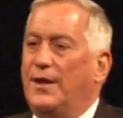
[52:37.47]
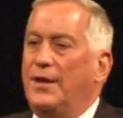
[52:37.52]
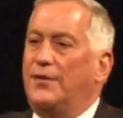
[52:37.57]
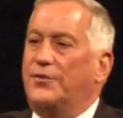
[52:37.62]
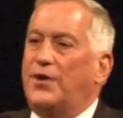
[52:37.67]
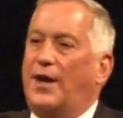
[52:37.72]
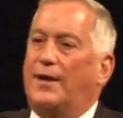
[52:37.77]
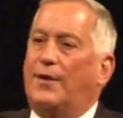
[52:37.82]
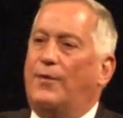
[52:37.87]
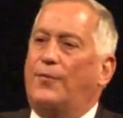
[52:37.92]

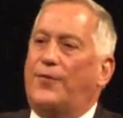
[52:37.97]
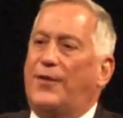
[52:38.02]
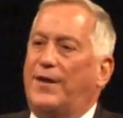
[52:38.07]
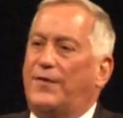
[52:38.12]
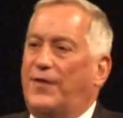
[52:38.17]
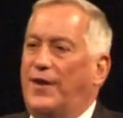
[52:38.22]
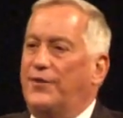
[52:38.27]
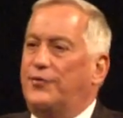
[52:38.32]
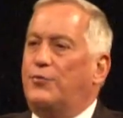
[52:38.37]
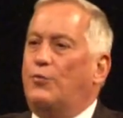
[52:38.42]
So I don't
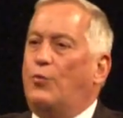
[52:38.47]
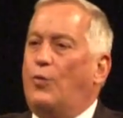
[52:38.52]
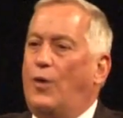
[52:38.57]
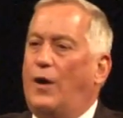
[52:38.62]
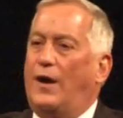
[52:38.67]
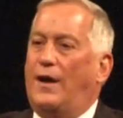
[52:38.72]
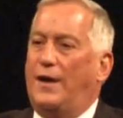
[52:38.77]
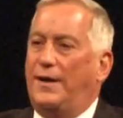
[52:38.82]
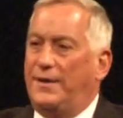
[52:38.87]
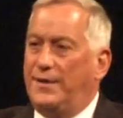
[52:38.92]
think there's
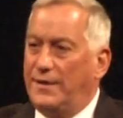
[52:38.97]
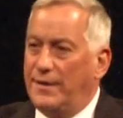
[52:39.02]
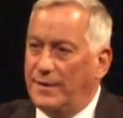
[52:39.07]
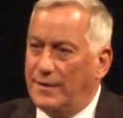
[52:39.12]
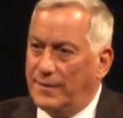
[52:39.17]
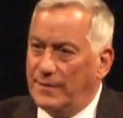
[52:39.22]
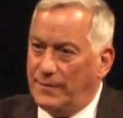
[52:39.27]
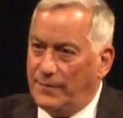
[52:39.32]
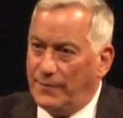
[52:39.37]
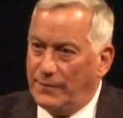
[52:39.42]
one,
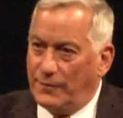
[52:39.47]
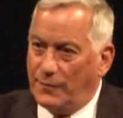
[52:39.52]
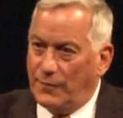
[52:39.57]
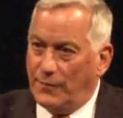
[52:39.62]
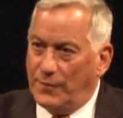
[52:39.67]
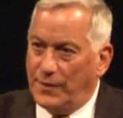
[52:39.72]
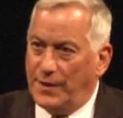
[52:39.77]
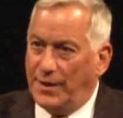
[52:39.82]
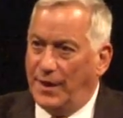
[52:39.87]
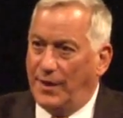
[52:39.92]

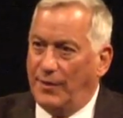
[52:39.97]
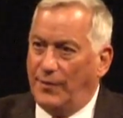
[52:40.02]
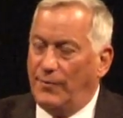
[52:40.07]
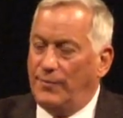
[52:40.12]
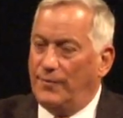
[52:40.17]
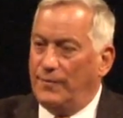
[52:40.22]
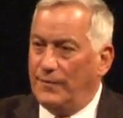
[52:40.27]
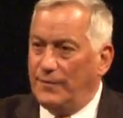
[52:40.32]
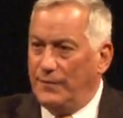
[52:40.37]
you know,